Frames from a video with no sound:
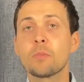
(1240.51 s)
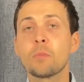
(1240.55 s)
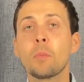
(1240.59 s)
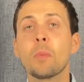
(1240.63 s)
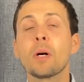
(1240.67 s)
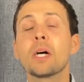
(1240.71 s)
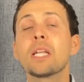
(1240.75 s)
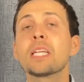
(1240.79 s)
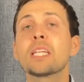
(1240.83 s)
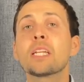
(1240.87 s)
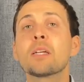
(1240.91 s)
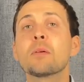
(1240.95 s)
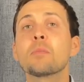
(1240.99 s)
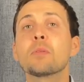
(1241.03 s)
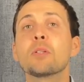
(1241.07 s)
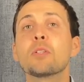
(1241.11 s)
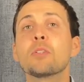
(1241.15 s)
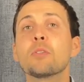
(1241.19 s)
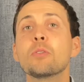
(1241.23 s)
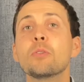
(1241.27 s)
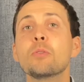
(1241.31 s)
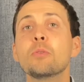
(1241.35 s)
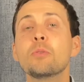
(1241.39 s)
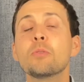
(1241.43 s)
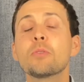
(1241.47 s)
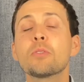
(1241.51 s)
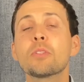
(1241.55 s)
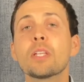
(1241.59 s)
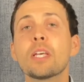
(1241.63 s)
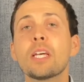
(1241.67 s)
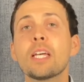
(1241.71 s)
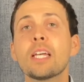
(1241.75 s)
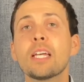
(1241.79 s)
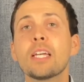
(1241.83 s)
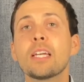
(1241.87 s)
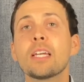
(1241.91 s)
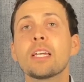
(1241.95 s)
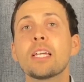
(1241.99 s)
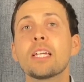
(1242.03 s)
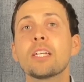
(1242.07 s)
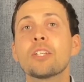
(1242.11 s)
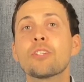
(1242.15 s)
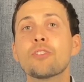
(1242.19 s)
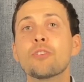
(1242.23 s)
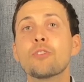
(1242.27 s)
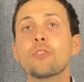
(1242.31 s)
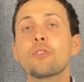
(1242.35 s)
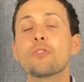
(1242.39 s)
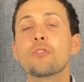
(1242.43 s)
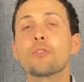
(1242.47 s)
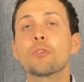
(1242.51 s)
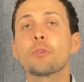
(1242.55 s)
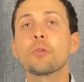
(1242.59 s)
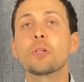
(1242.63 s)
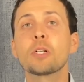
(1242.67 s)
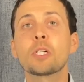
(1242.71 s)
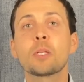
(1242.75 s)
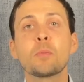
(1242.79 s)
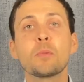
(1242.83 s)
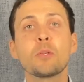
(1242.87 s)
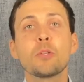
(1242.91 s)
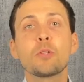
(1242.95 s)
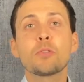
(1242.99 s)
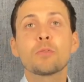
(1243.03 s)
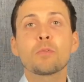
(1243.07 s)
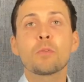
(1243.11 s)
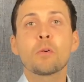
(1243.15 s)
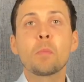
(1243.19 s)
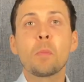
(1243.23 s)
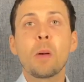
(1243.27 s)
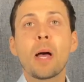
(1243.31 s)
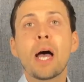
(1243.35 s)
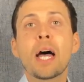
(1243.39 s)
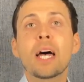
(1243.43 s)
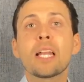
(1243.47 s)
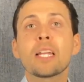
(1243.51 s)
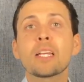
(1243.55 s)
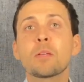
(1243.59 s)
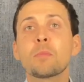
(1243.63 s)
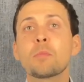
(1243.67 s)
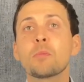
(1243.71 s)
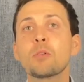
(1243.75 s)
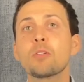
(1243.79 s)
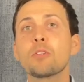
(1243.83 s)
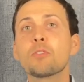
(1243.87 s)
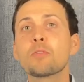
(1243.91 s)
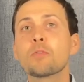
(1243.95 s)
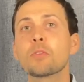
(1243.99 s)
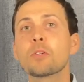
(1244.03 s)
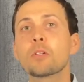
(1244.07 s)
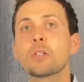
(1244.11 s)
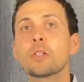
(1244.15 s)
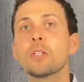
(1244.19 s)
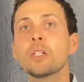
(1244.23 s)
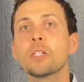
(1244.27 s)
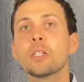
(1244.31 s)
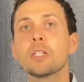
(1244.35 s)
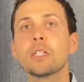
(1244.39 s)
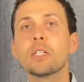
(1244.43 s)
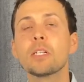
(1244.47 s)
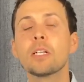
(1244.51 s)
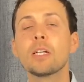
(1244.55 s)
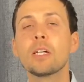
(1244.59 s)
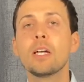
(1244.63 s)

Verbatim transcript: Money can be used, is neutral. It can be used for bad, it can be used for good.